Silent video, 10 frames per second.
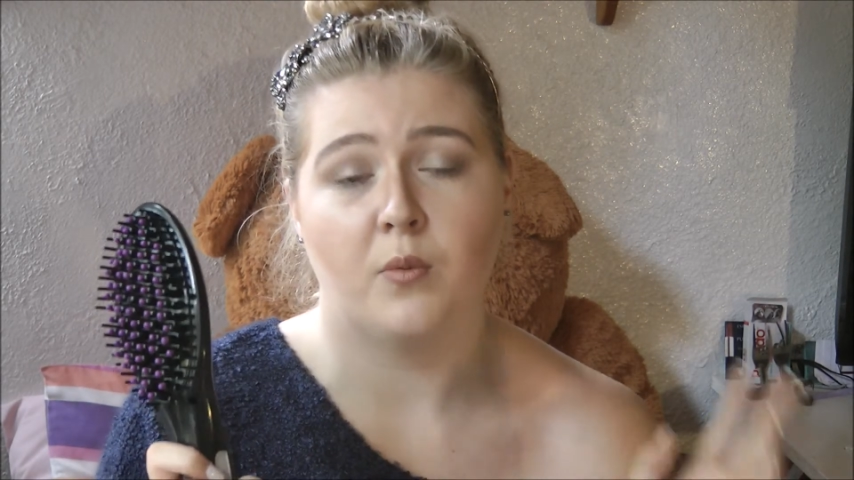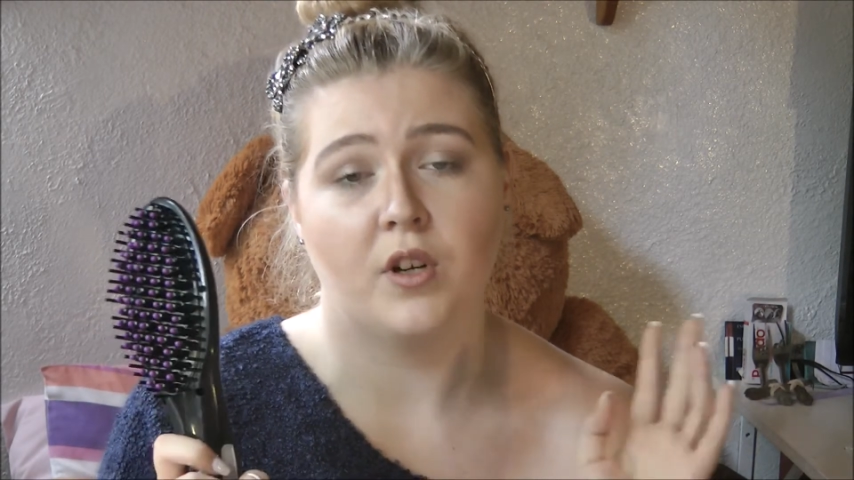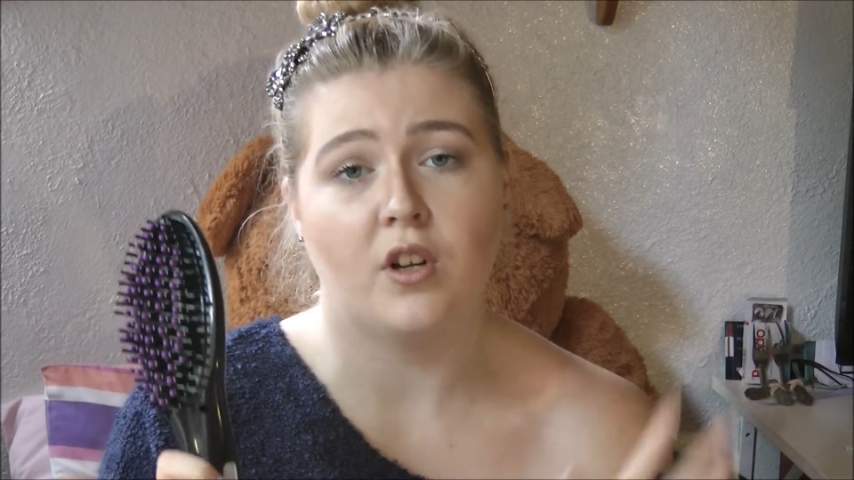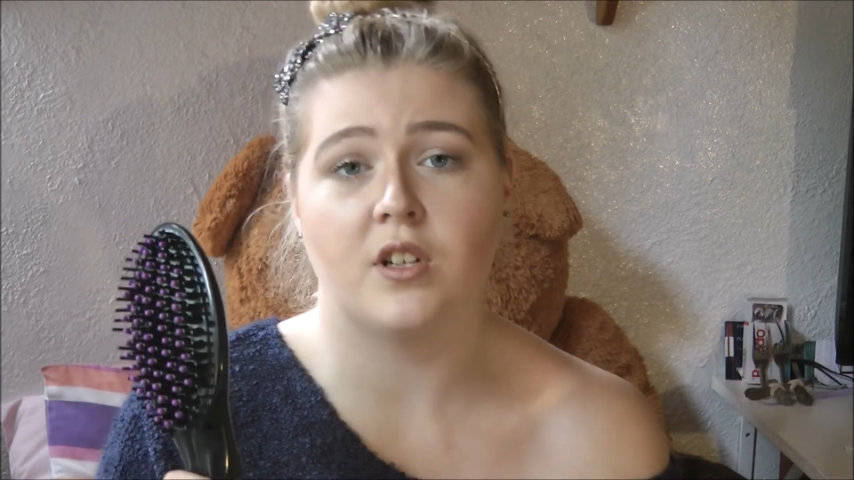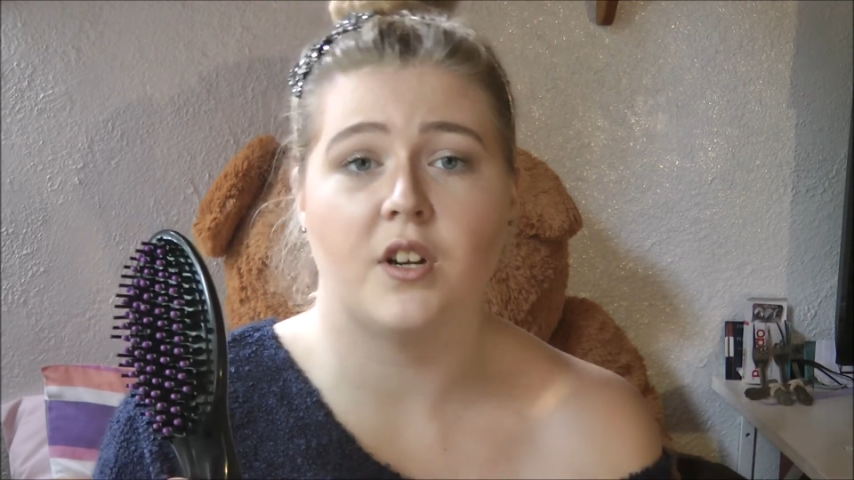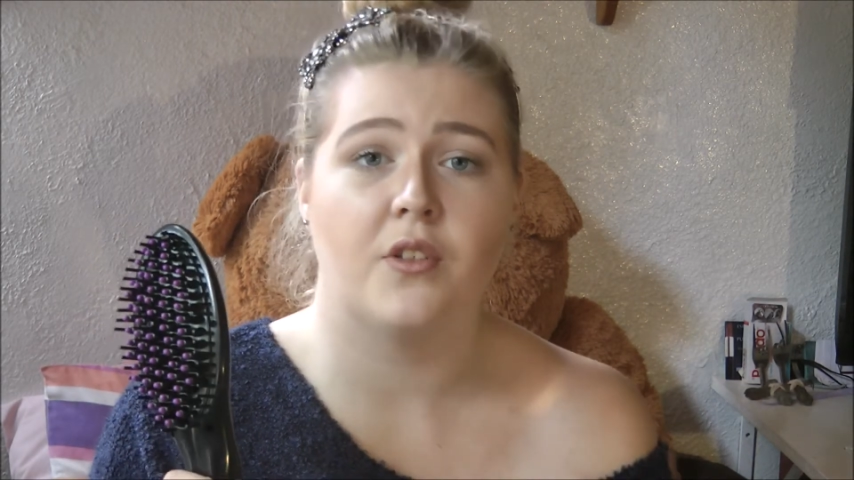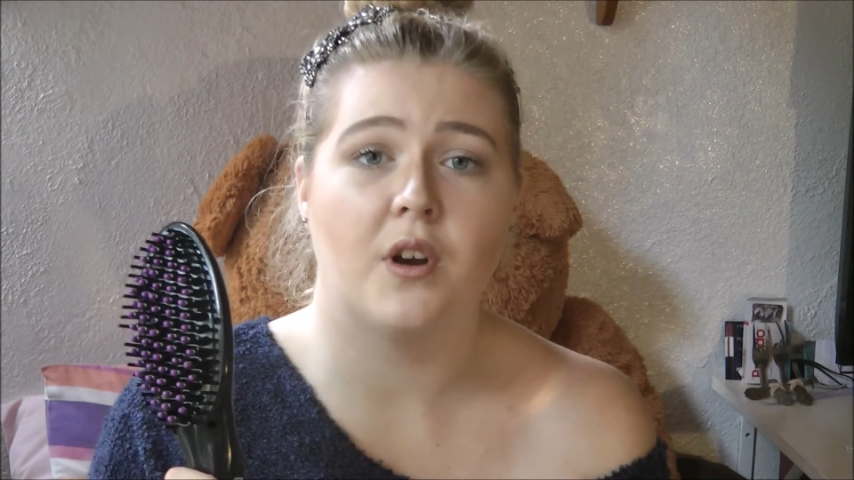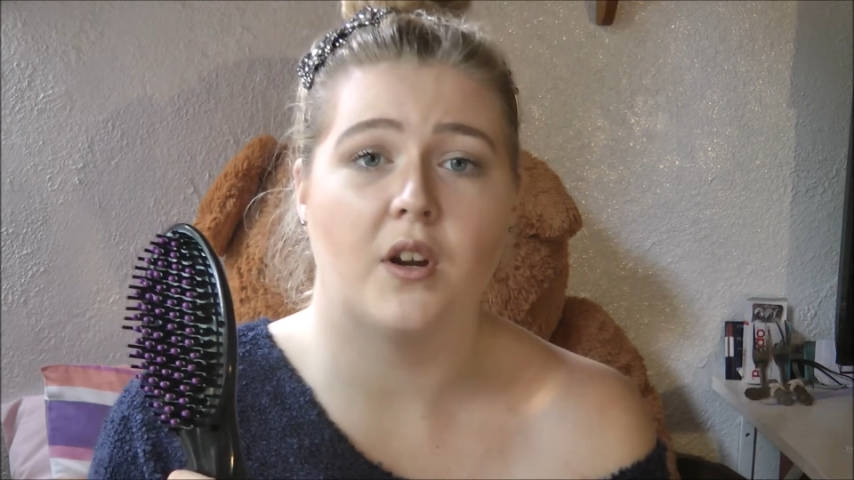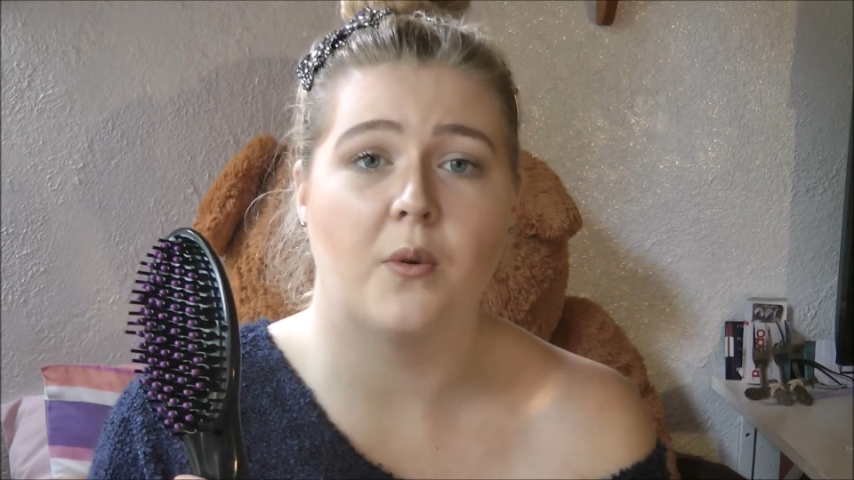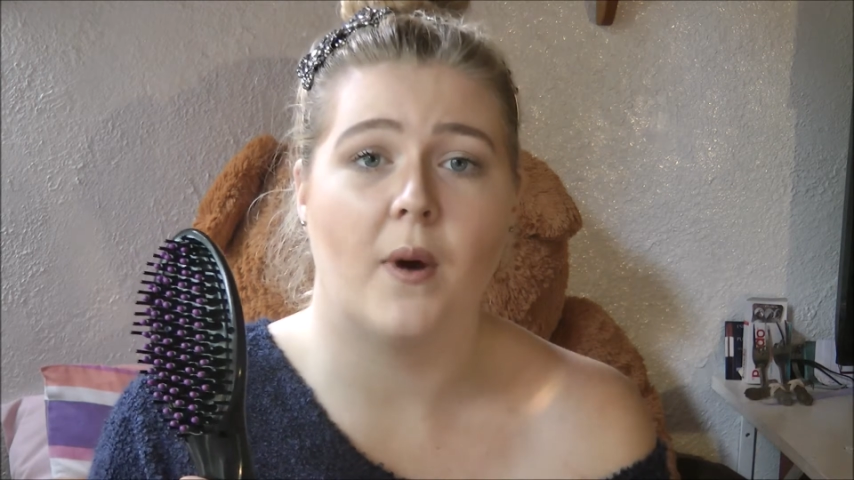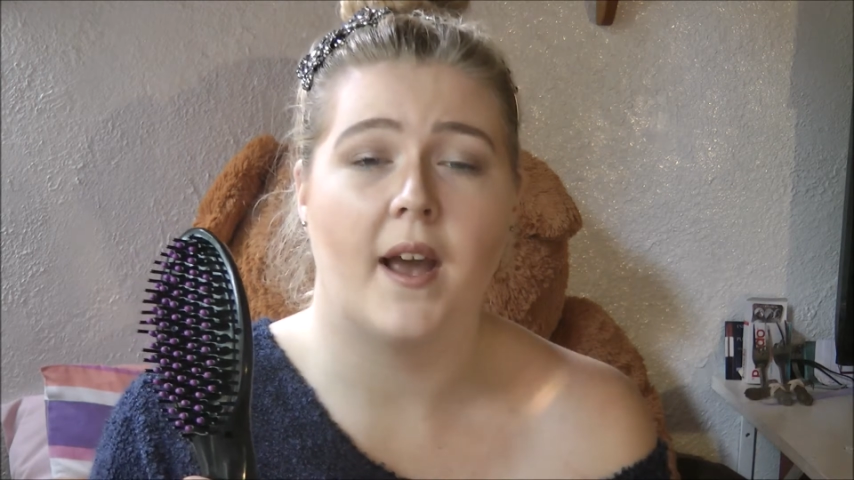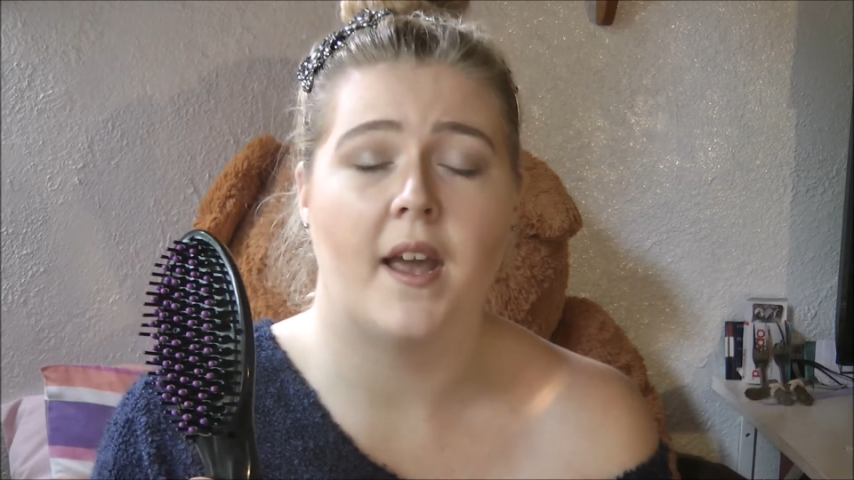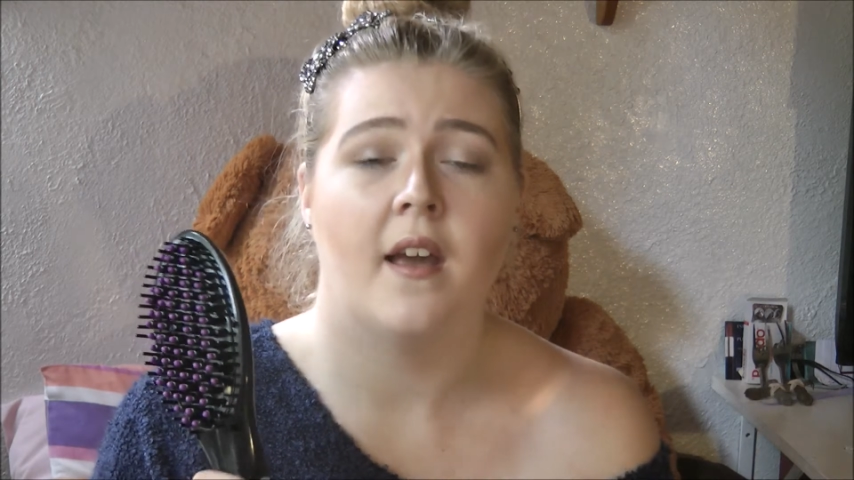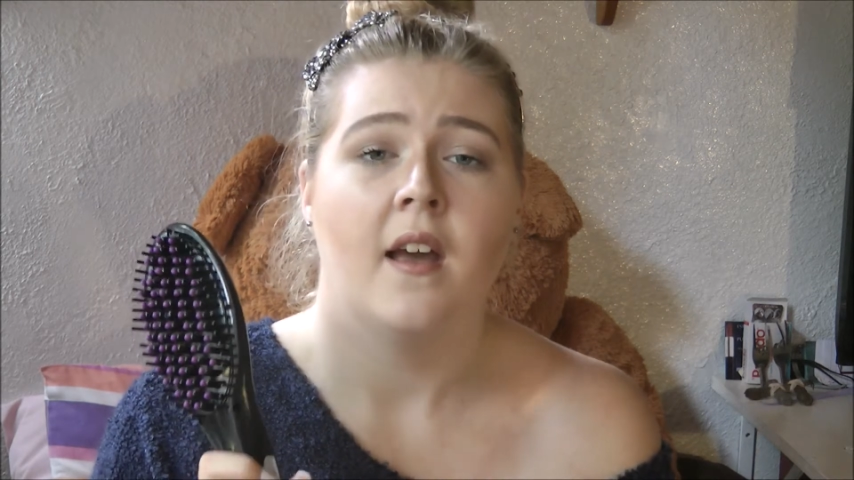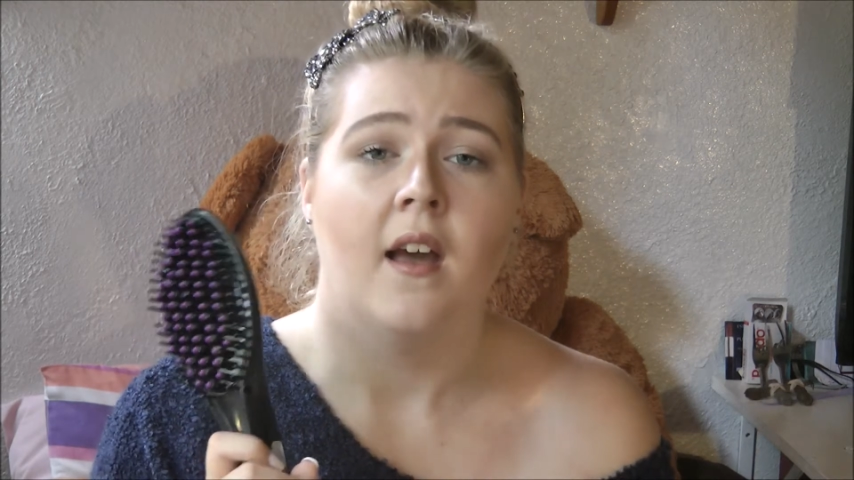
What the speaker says: We're not going to throw it away,